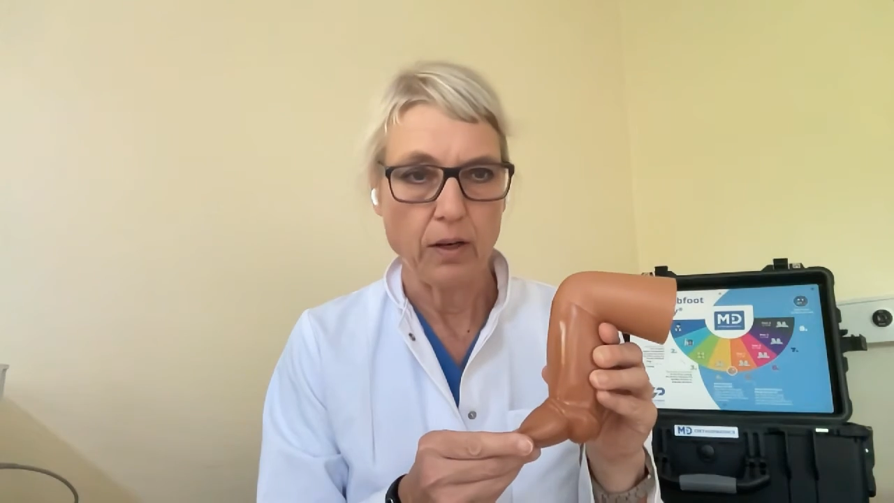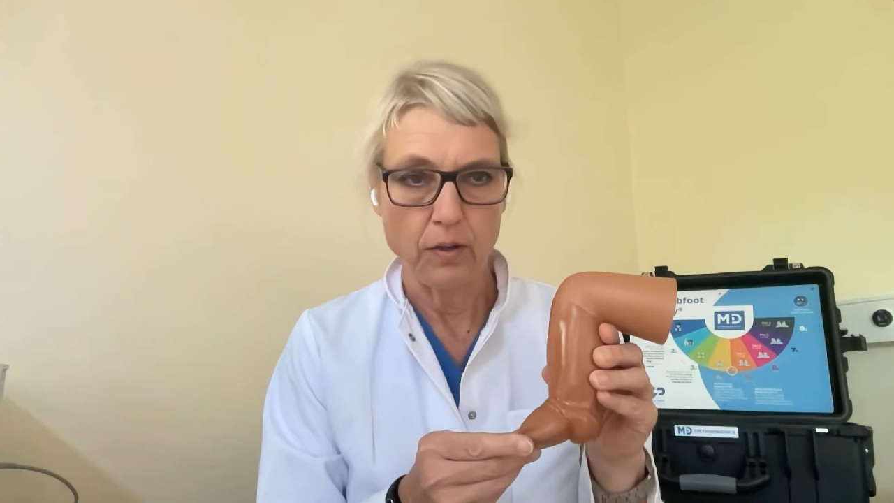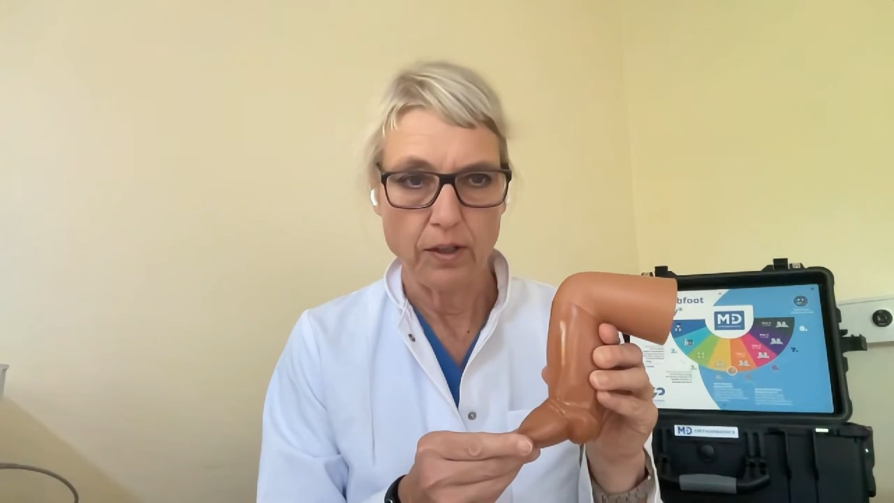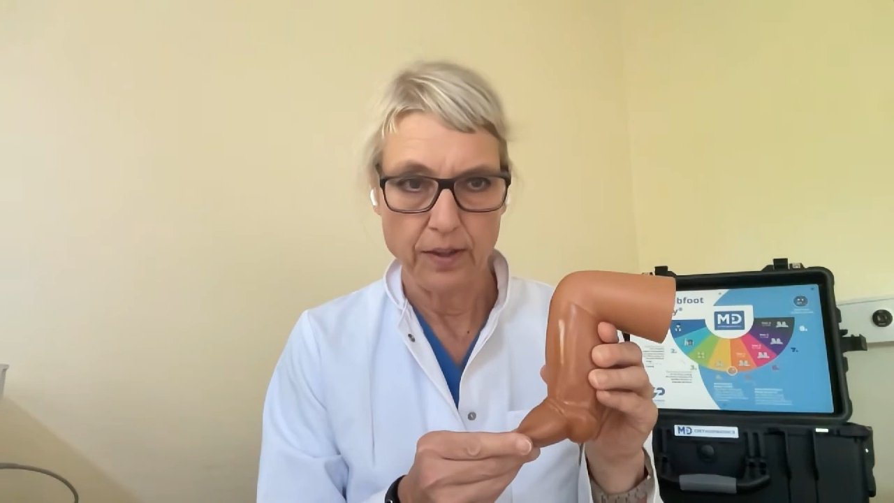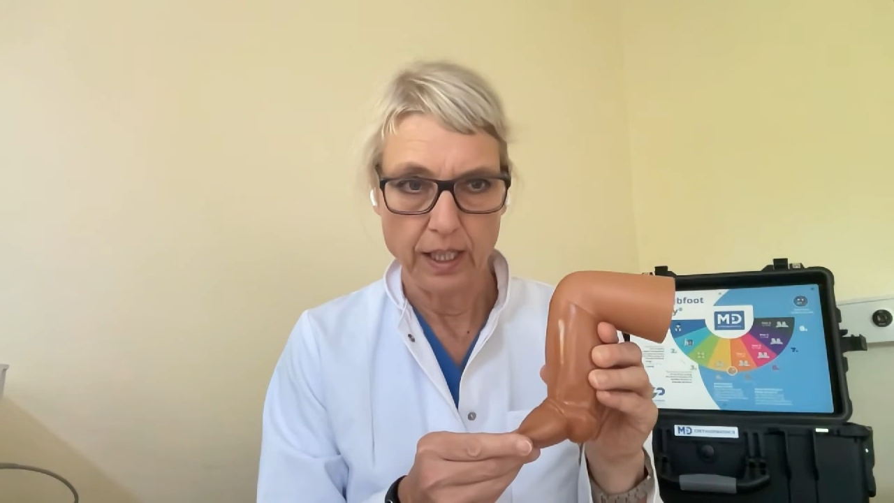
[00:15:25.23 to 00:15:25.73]

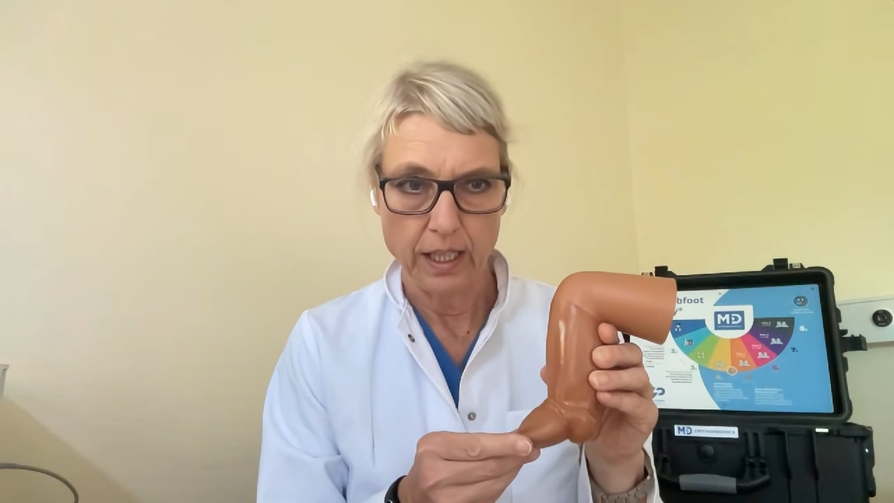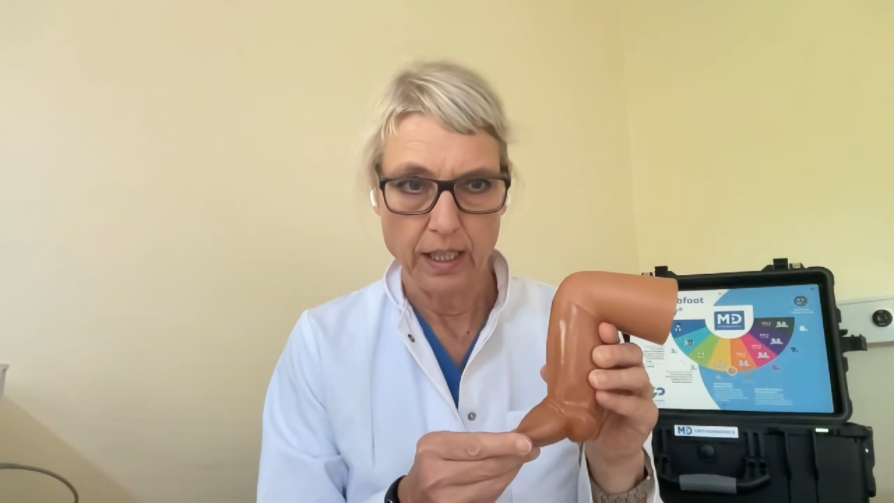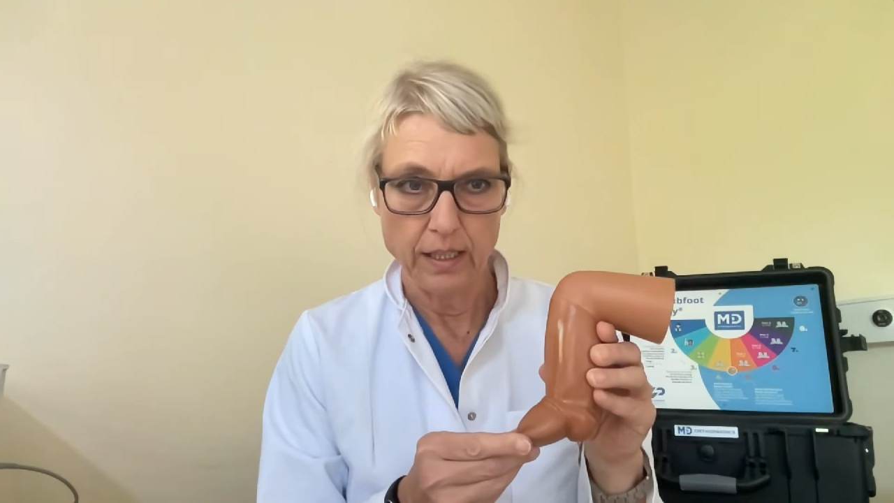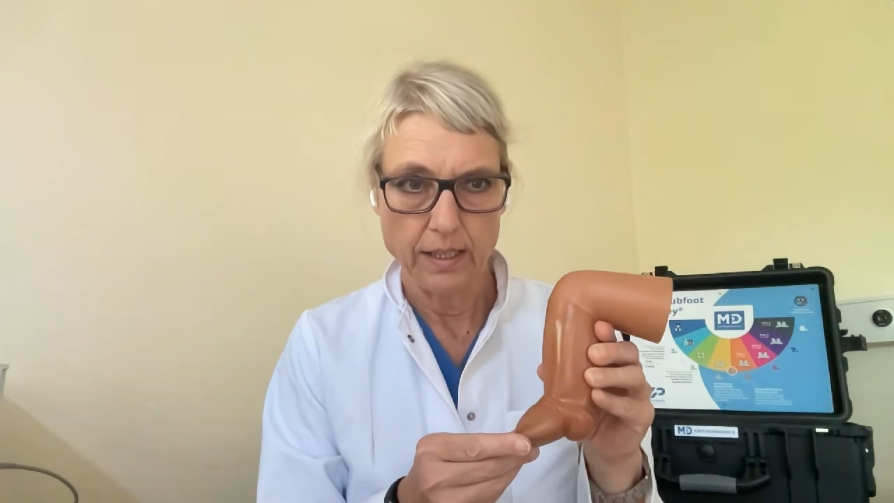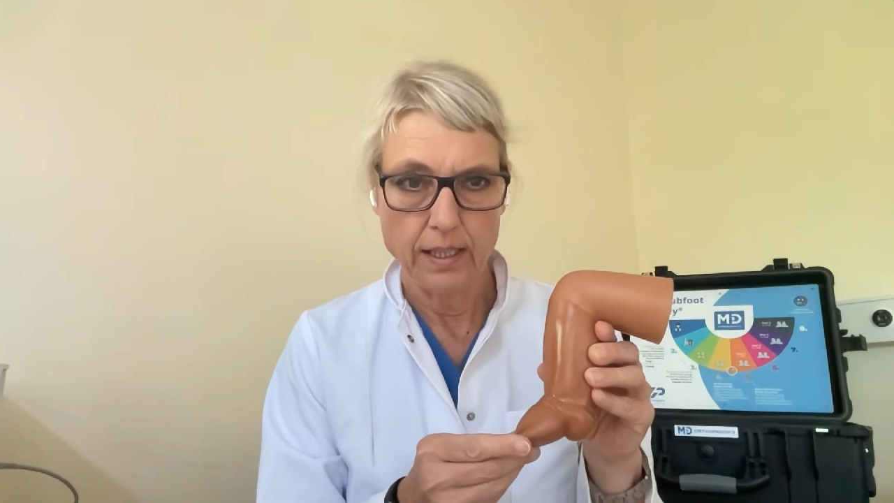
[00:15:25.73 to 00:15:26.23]
out of the
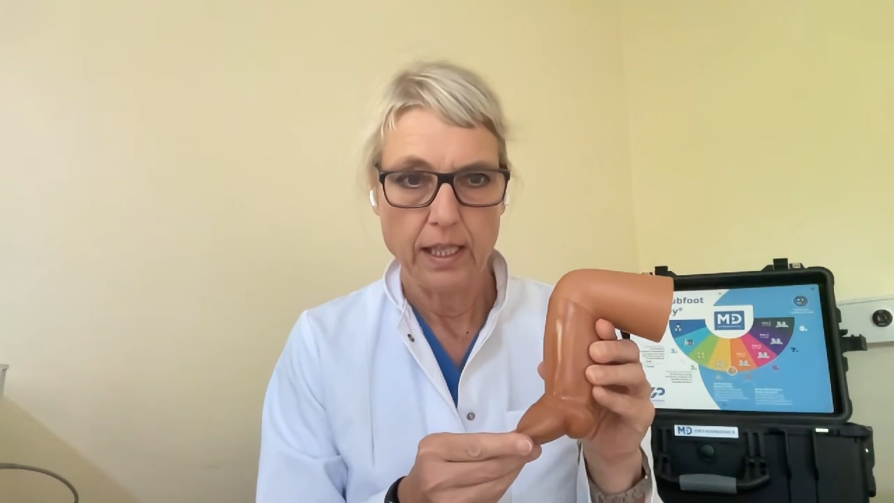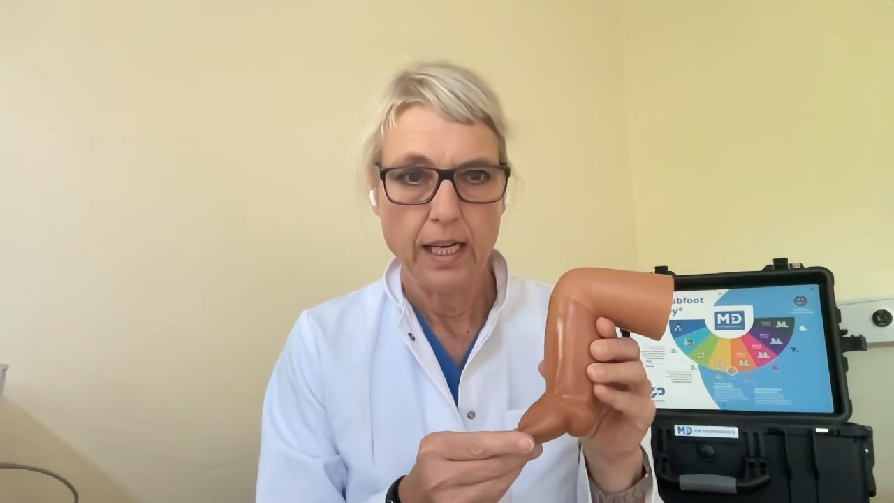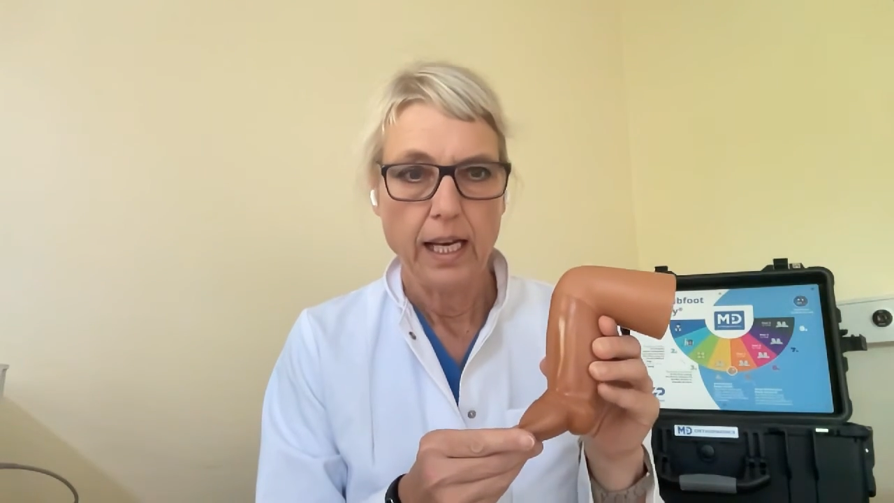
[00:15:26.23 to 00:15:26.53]
cast